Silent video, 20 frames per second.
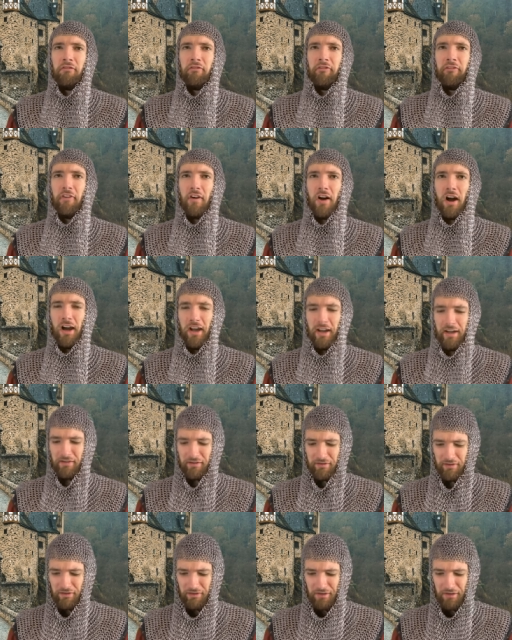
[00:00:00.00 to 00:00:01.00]
Fine.
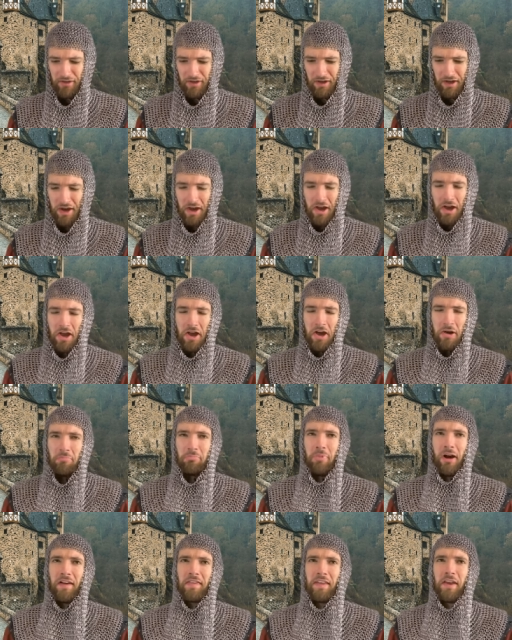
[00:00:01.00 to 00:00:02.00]

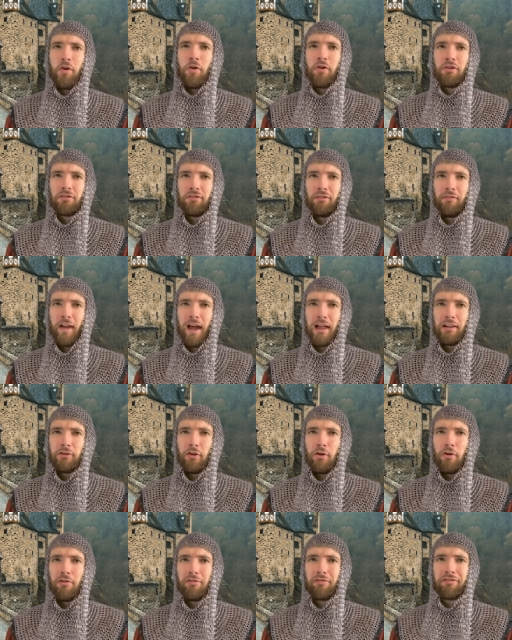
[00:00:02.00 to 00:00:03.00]
By the order of our
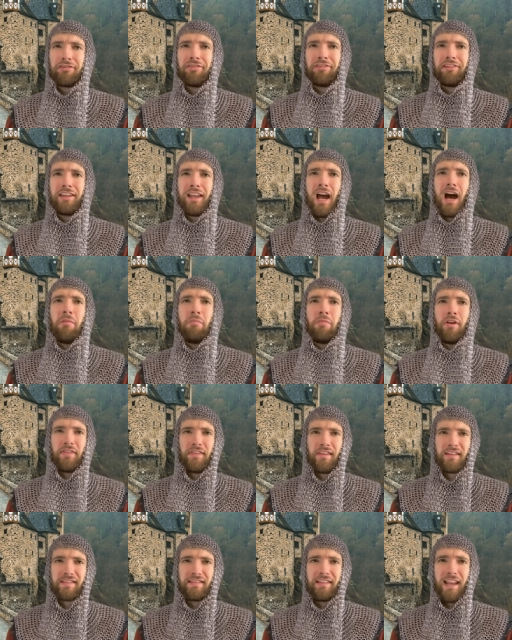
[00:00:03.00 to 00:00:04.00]
Lord, come with
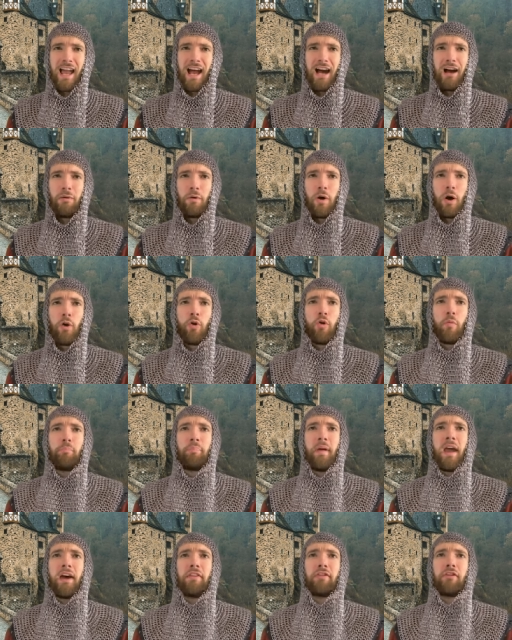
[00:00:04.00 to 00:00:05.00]
us now or
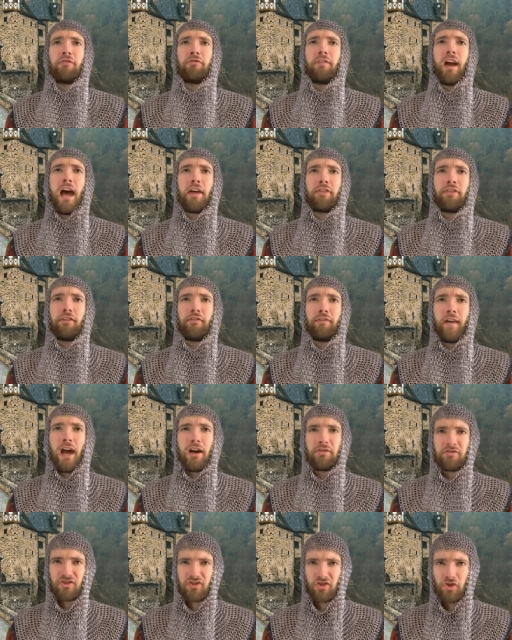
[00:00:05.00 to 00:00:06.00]
bear the wrath of
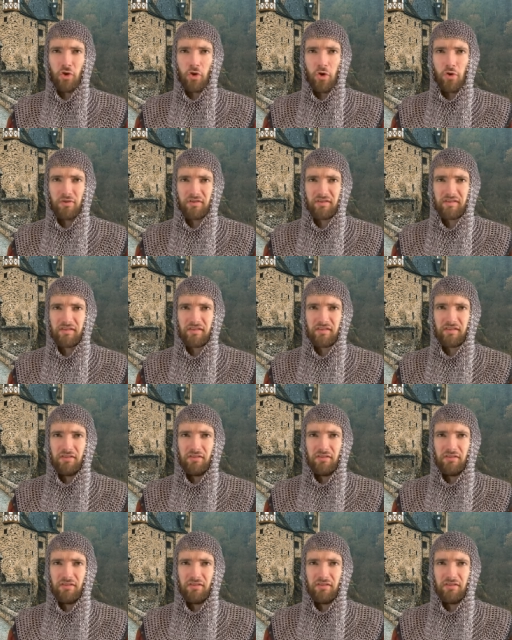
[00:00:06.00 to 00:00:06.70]
our swords.